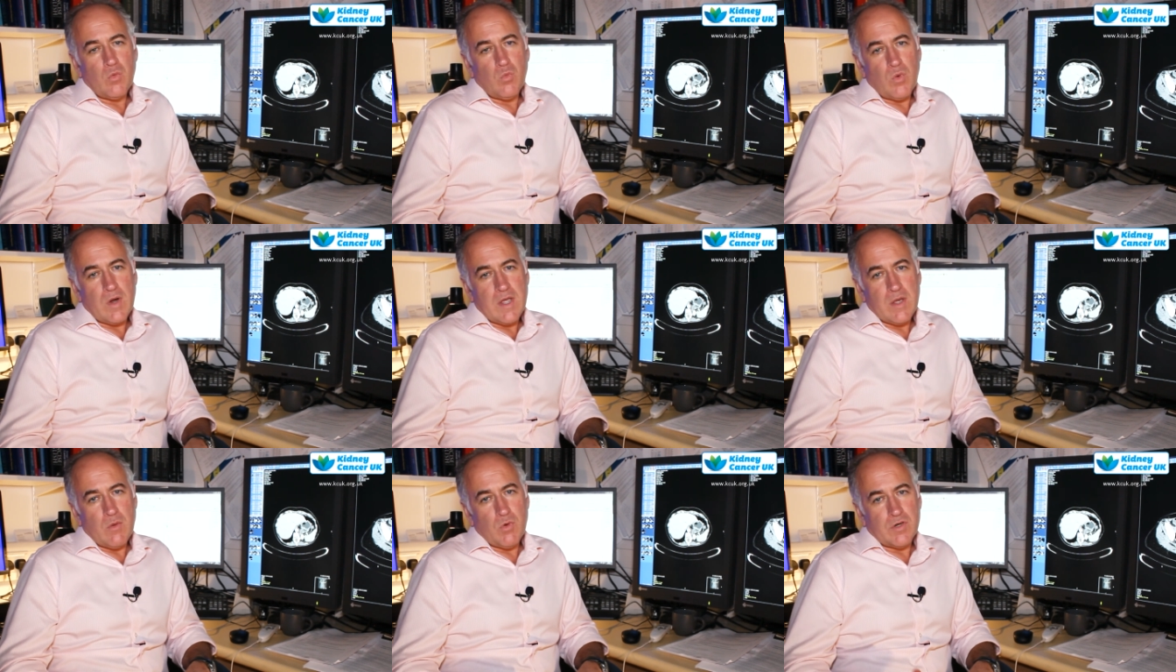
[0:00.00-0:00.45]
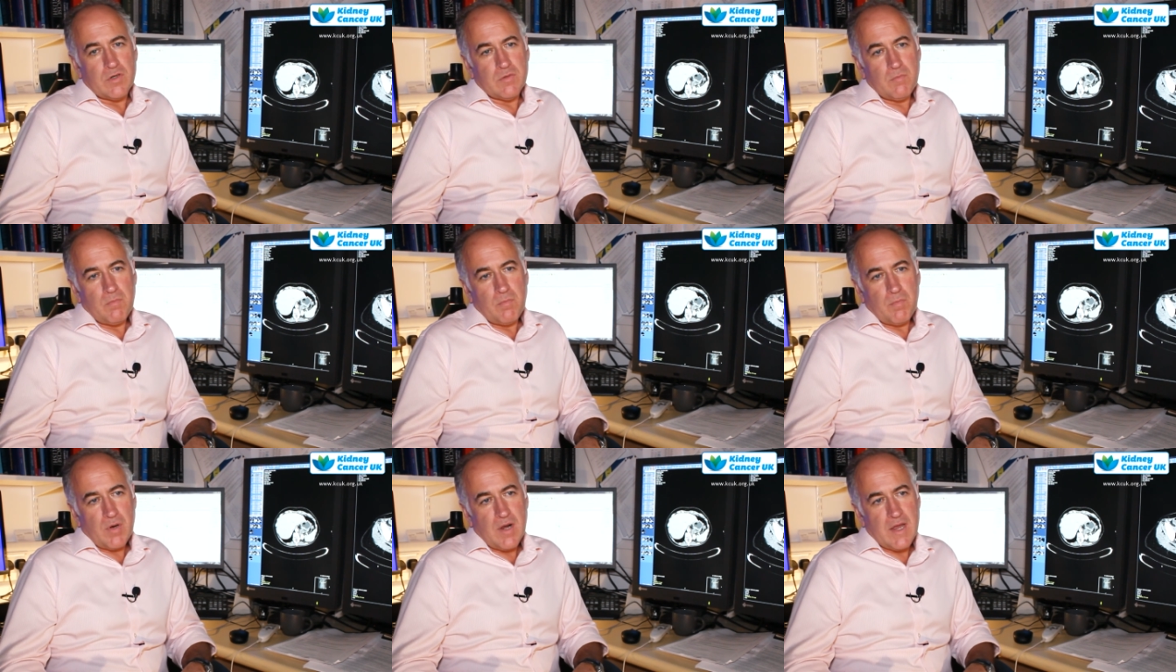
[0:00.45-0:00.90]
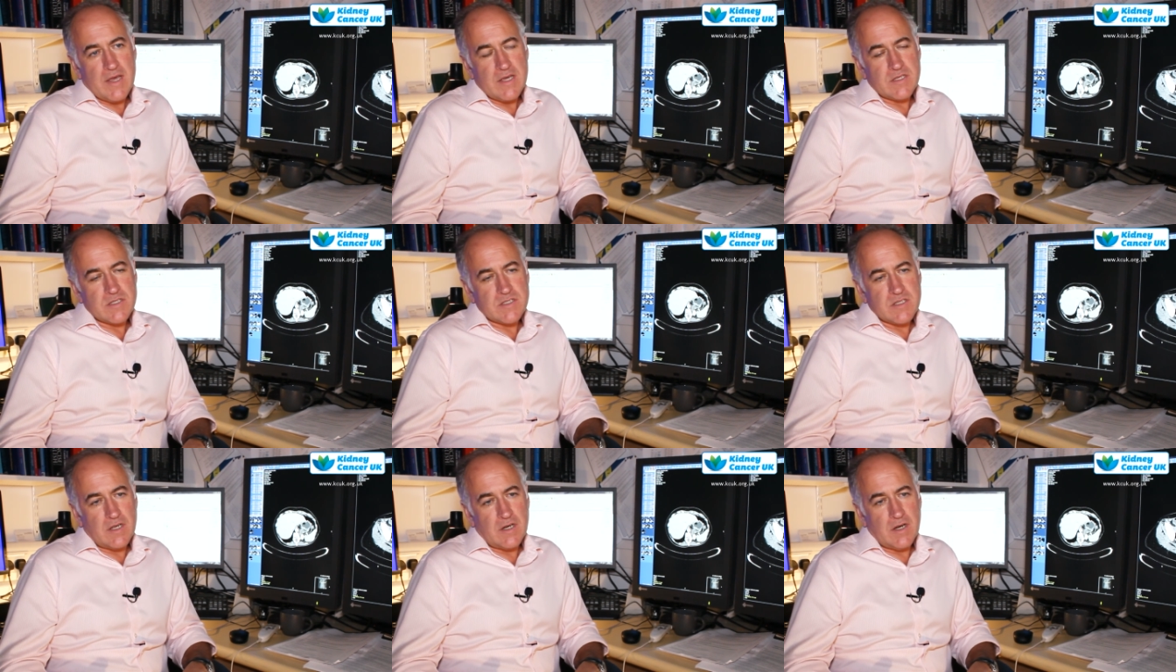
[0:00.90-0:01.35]
We would
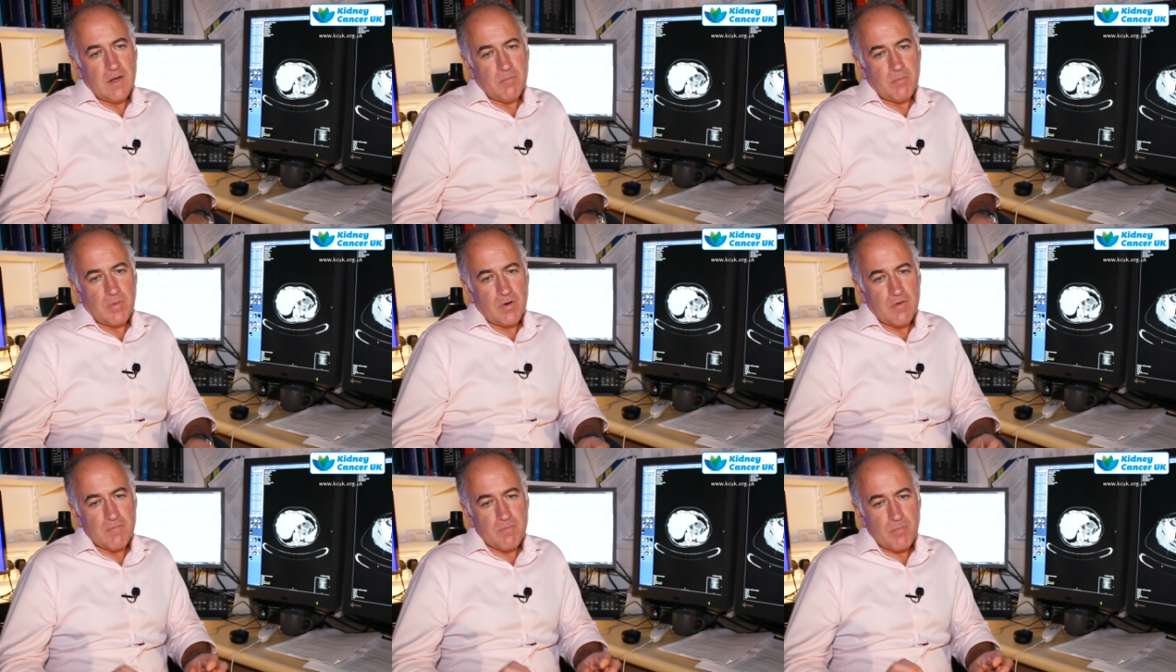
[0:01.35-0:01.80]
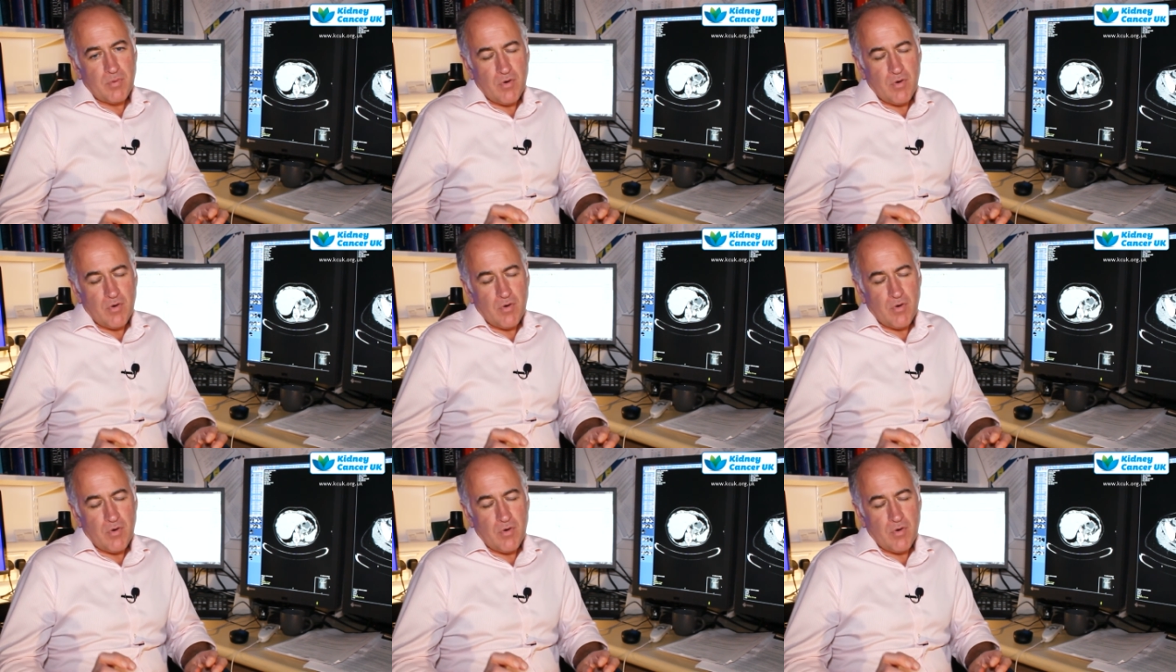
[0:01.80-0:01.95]
place a number of